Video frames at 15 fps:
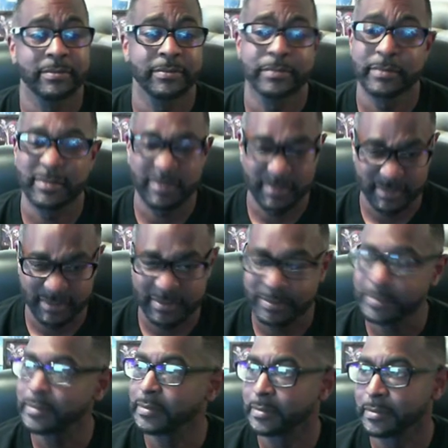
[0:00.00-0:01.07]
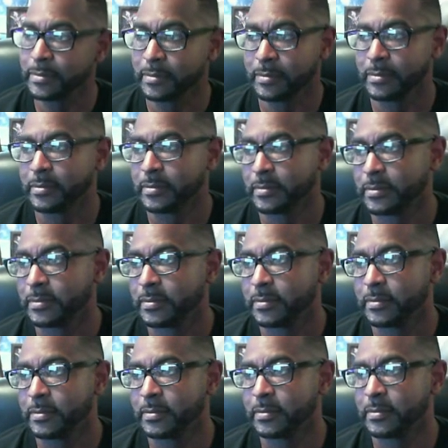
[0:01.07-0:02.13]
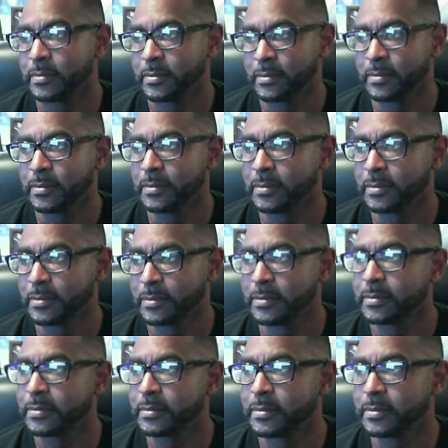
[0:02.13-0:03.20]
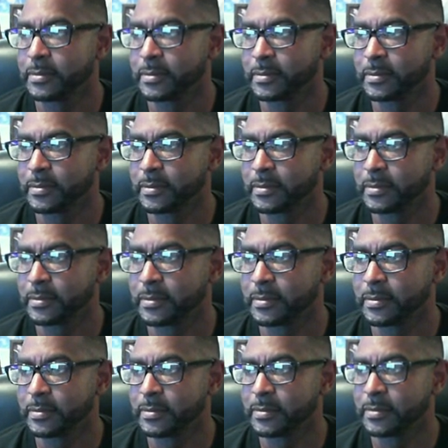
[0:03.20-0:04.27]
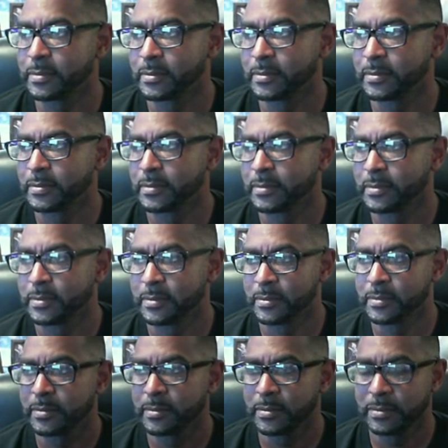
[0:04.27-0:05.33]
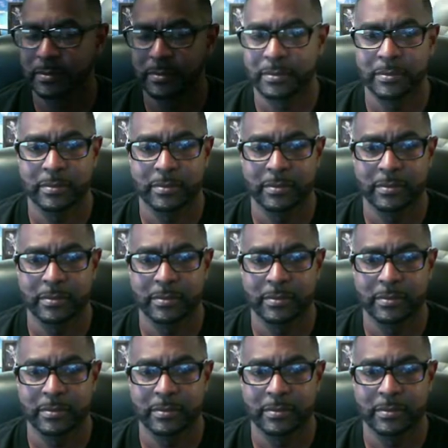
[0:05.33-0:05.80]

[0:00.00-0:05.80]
(silent)